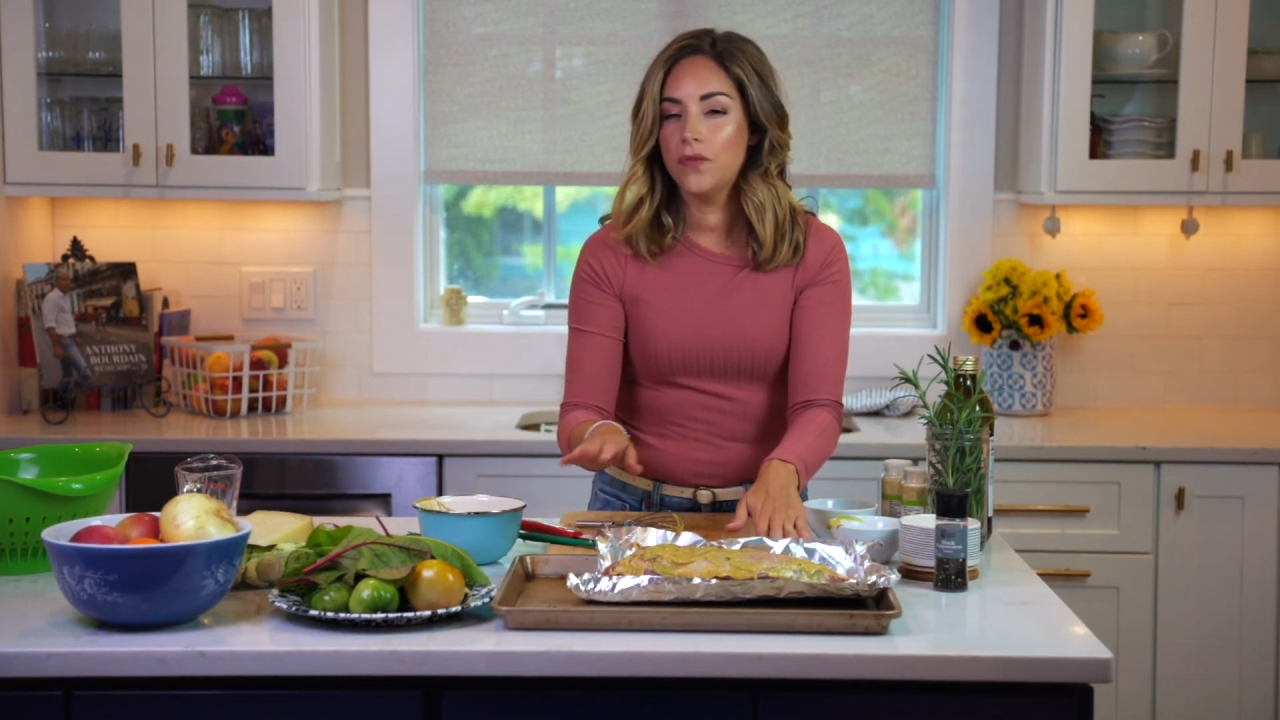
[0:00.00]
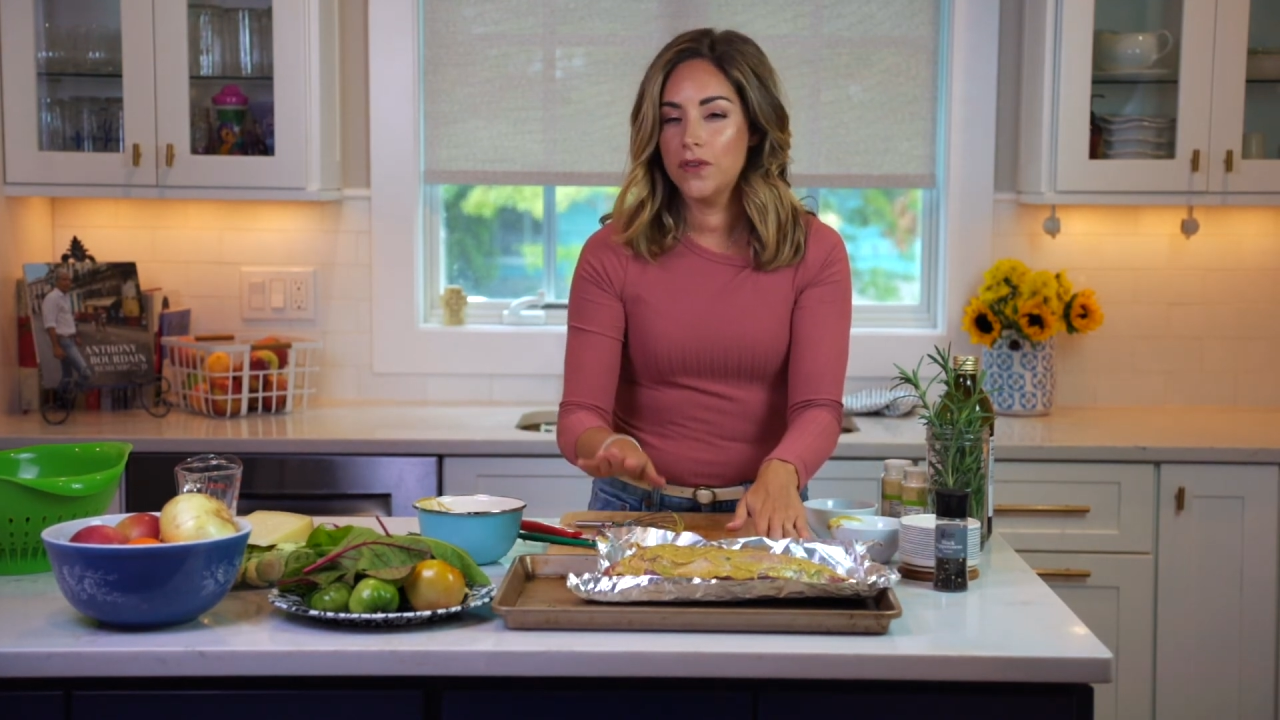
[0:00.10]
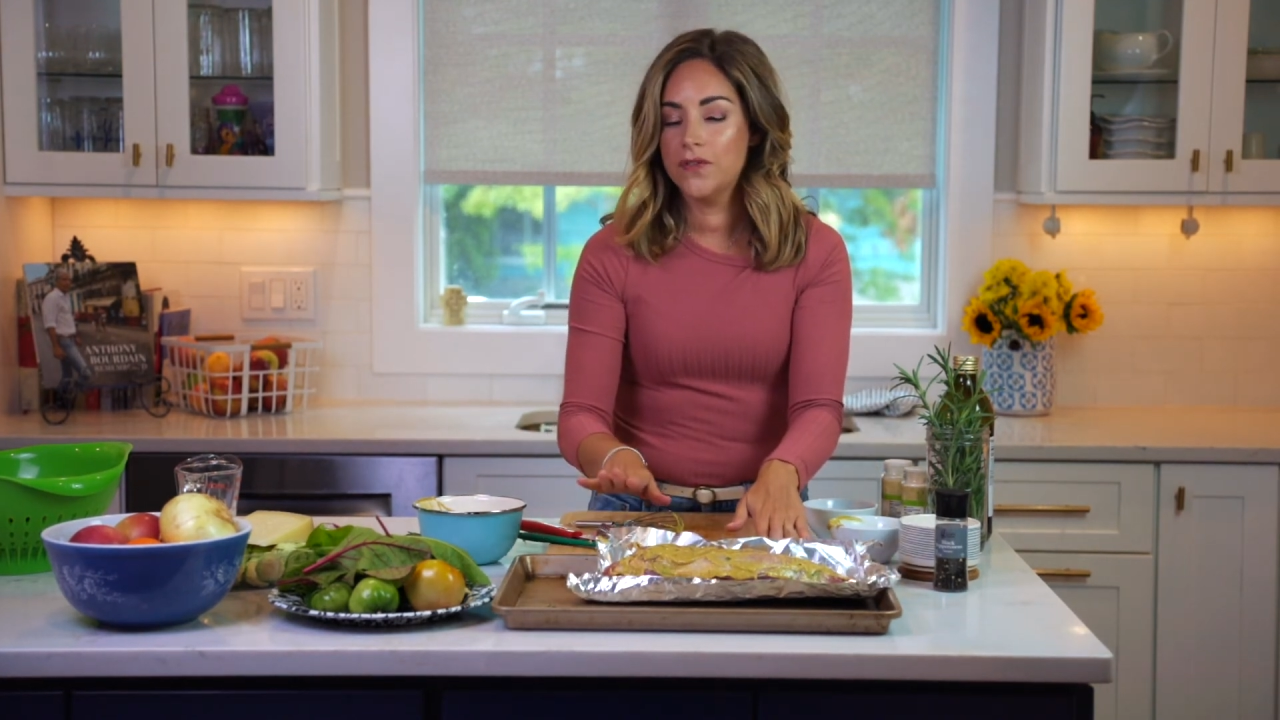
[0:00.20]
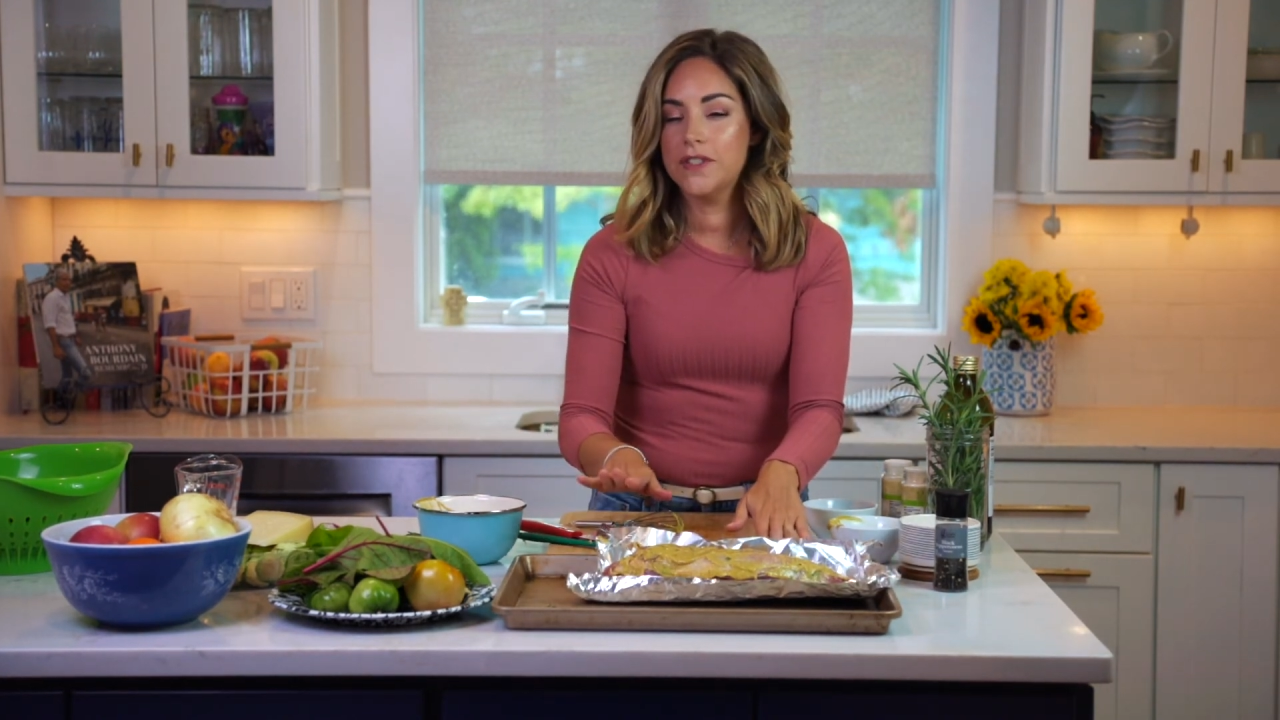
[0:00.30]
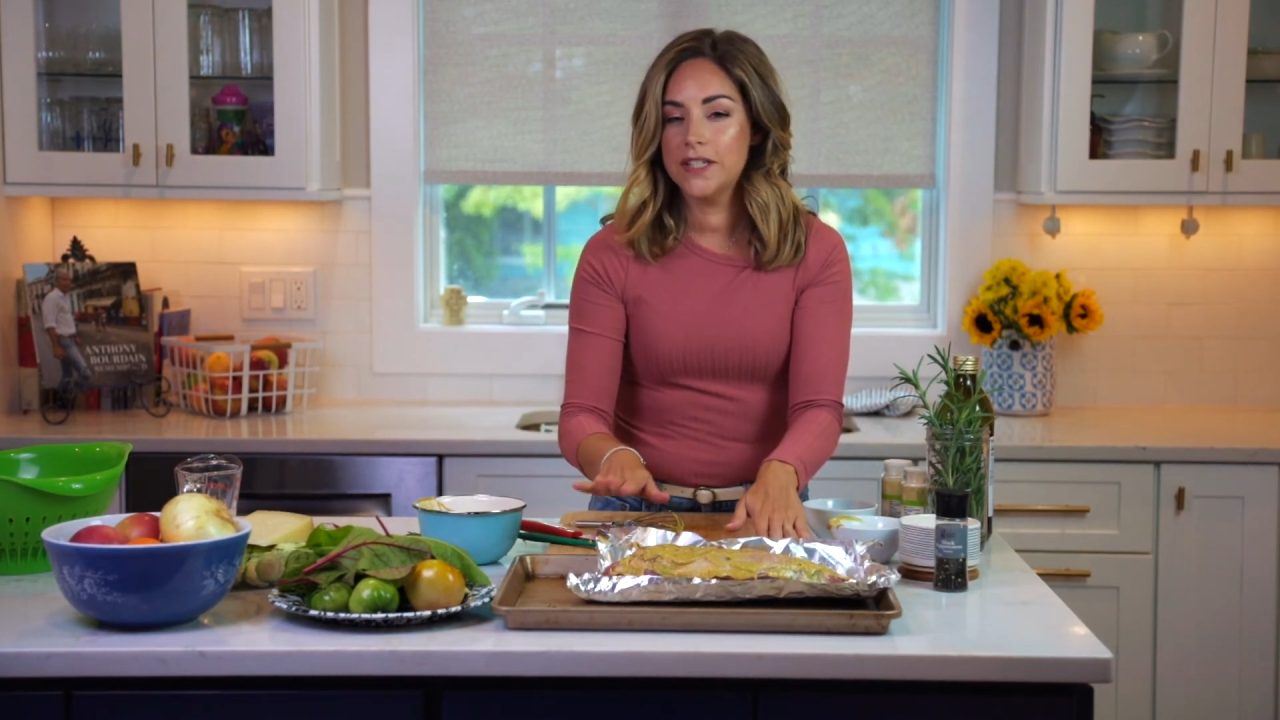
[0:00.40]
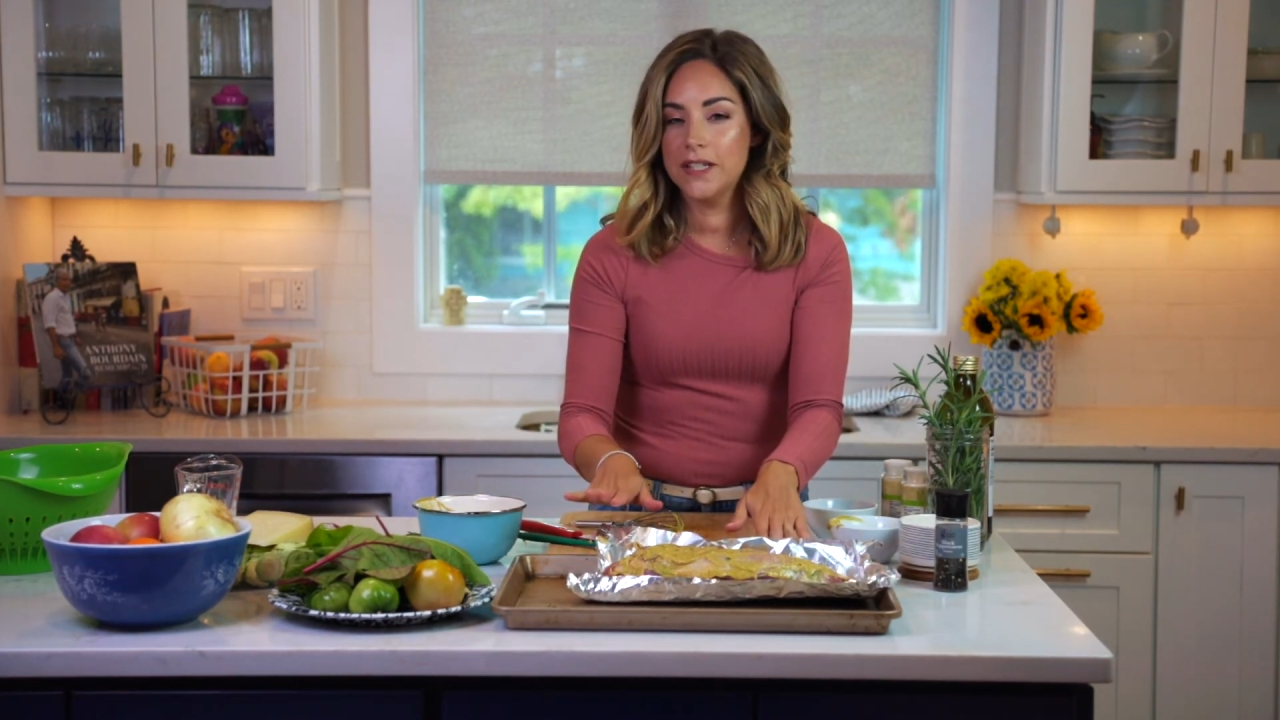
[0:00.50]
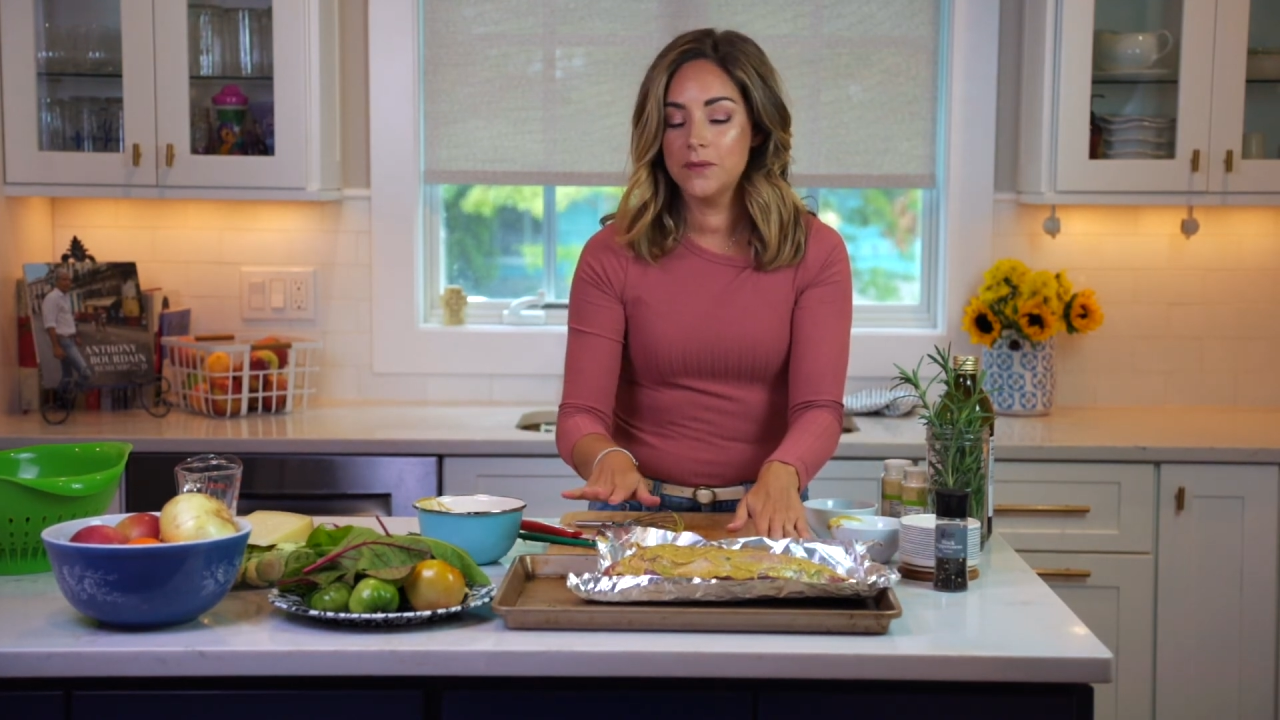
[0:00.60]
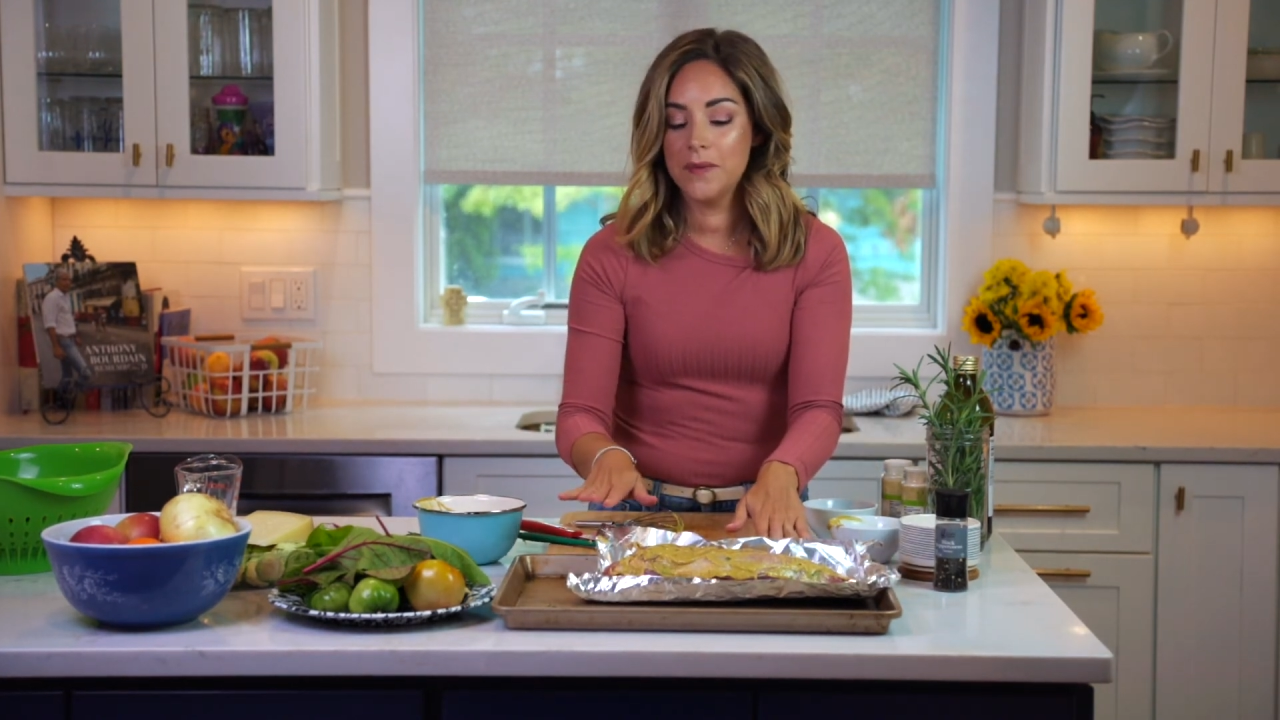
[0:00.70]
15